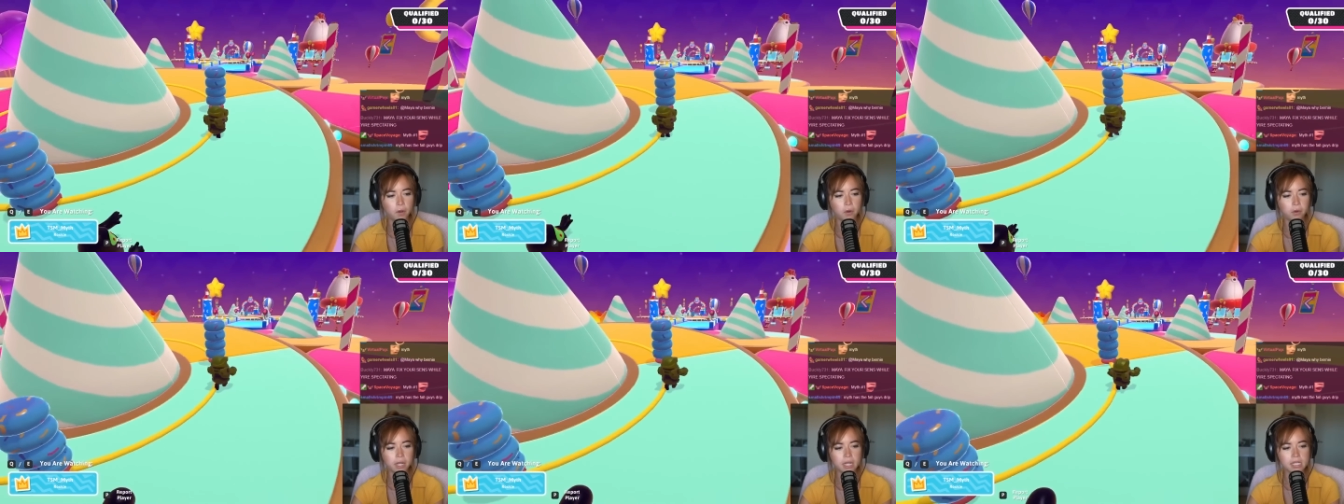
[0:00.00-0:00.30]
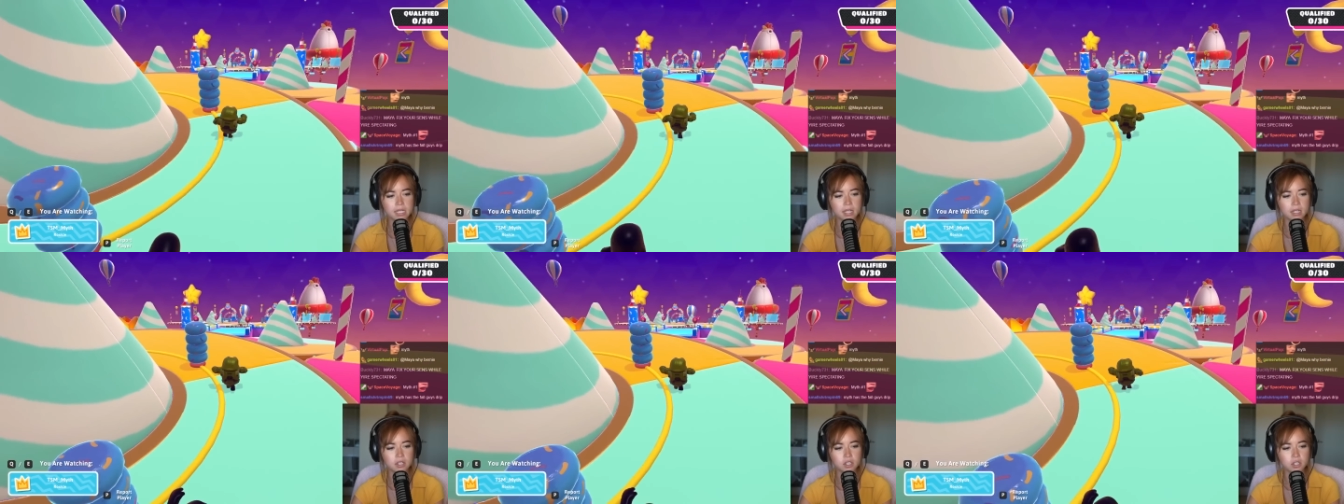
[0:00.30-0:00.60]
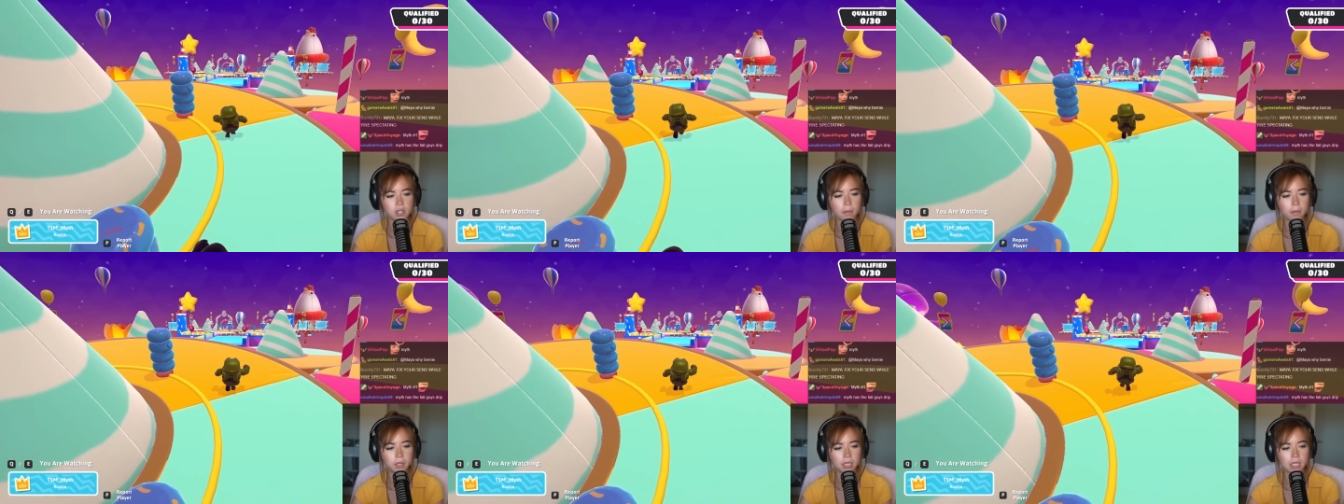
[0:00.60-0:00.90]
focus and
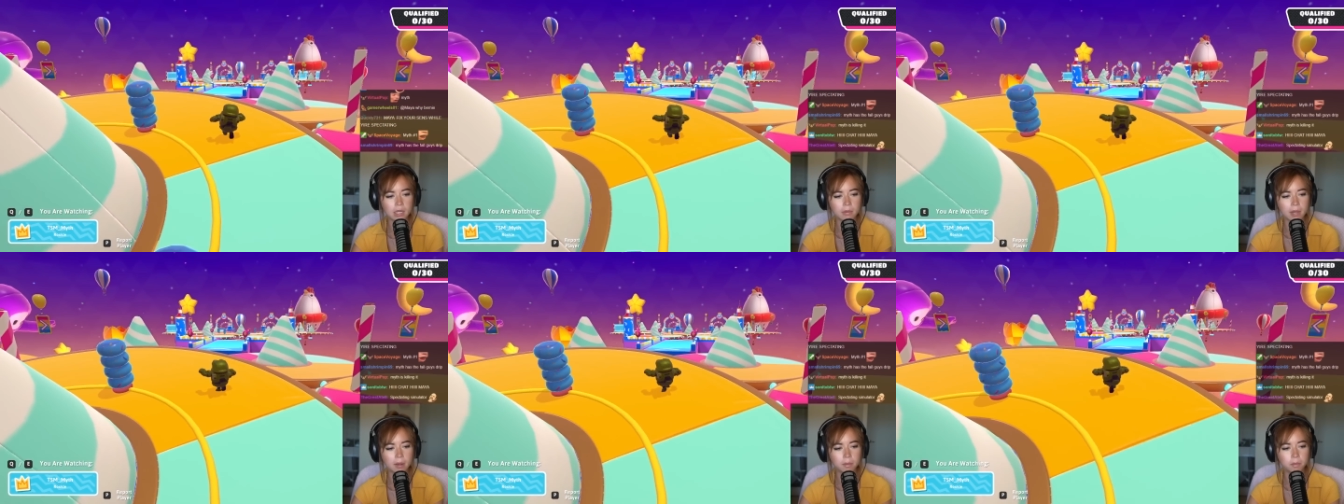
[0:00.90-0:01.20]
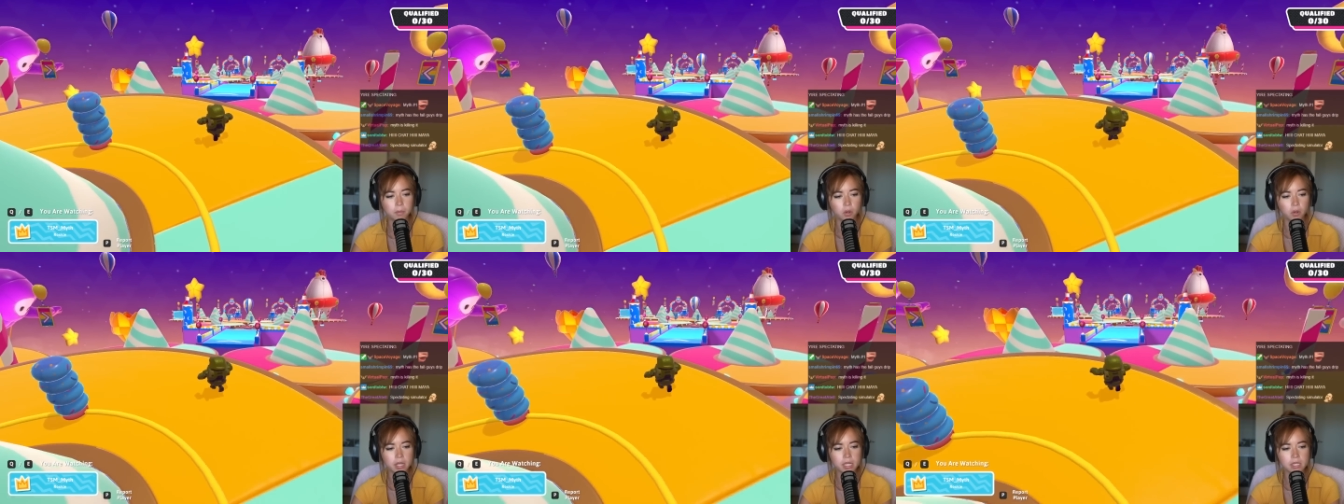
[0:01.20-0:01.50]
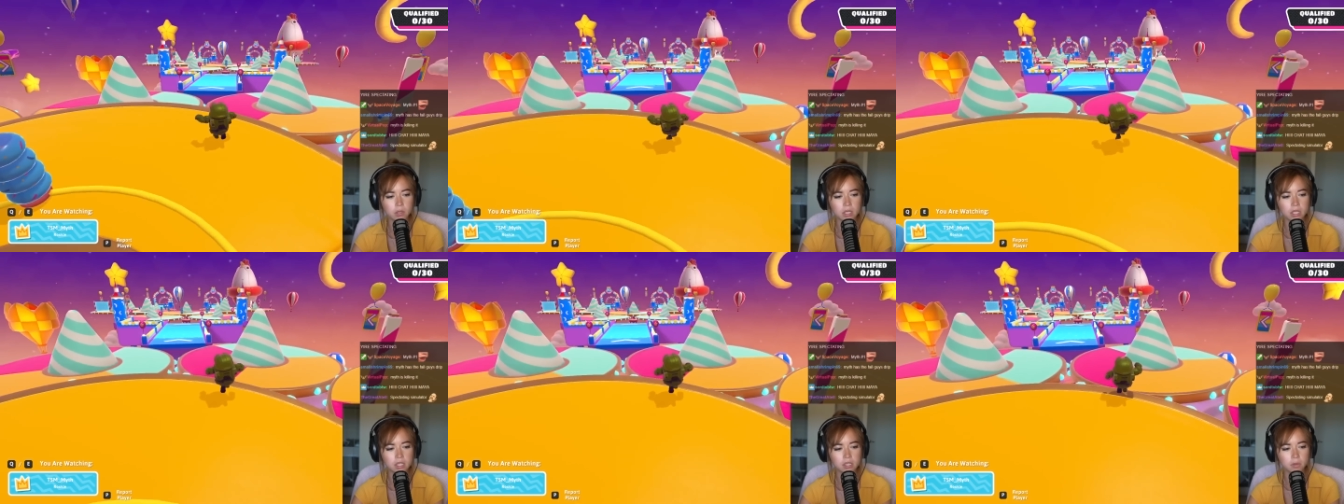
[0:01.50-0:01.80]
stop thinking about boys?
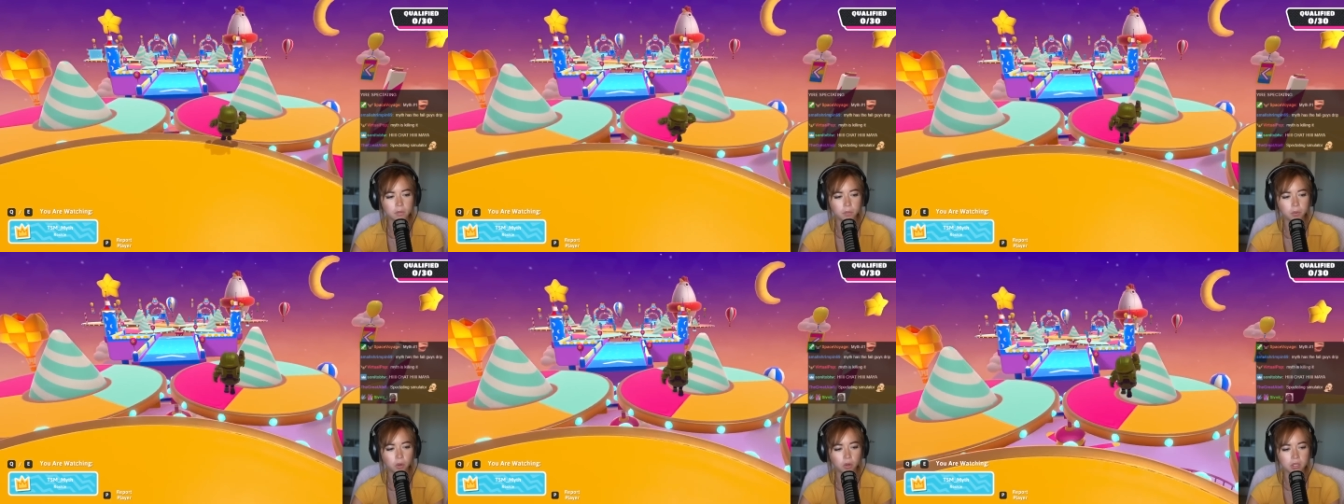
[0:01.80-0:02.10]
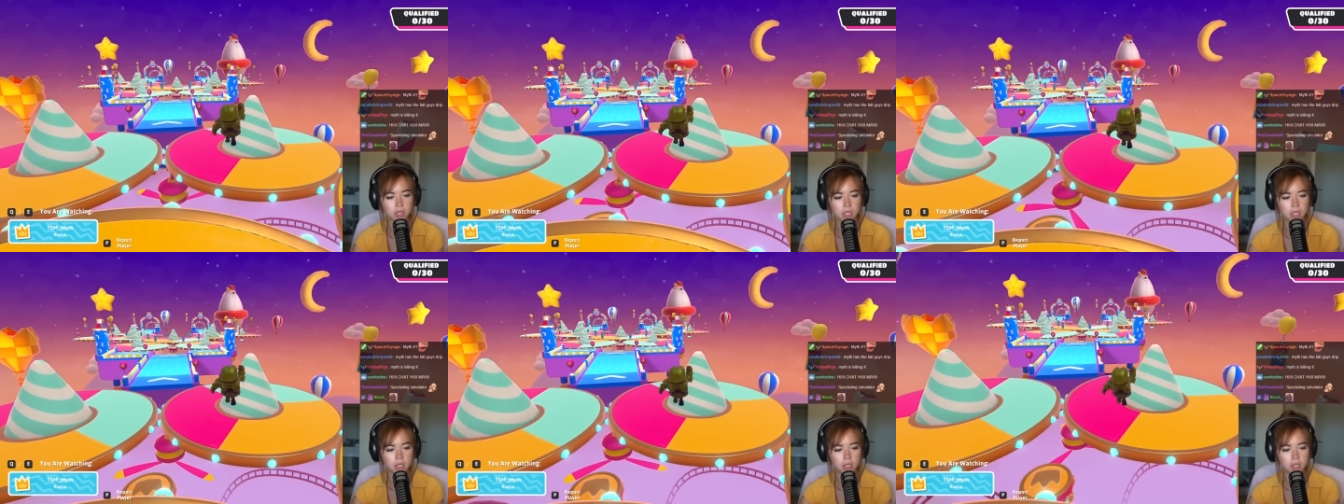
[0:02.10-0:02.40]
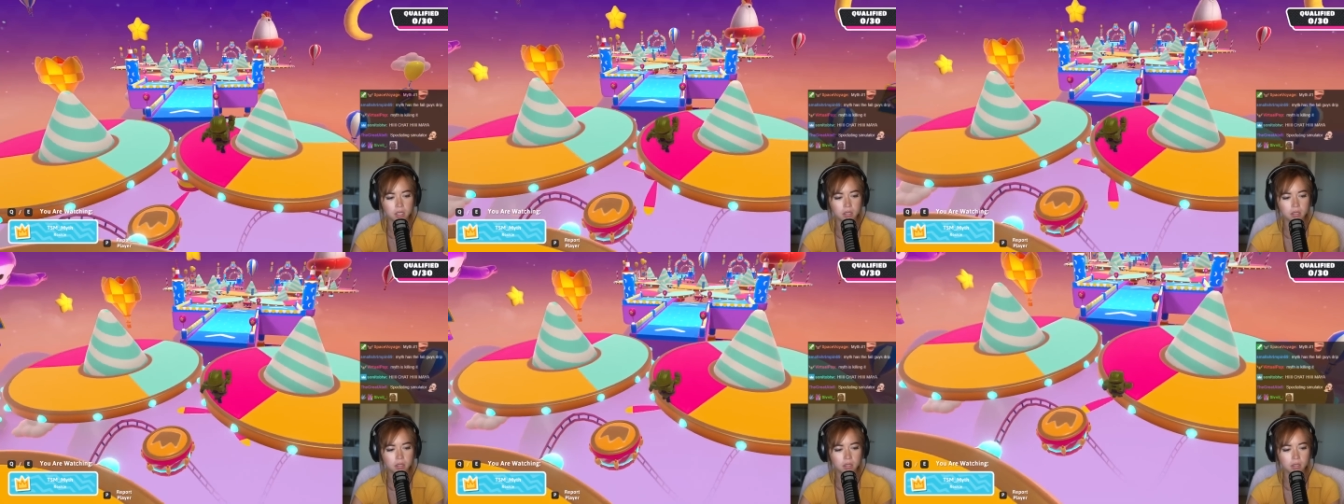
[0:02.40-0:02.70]
It's as
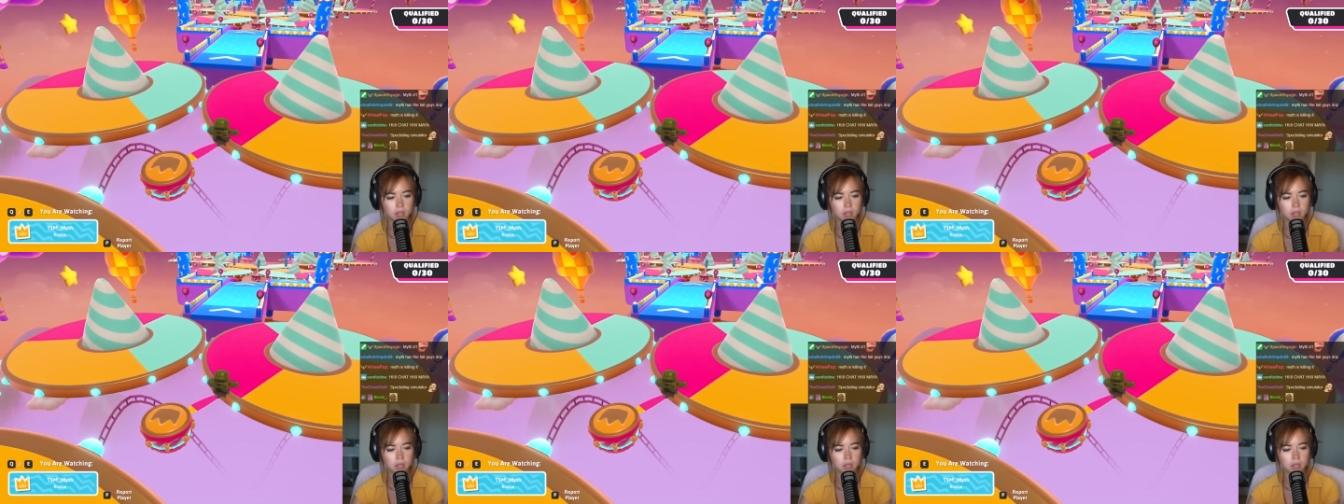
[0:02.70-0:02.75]
important.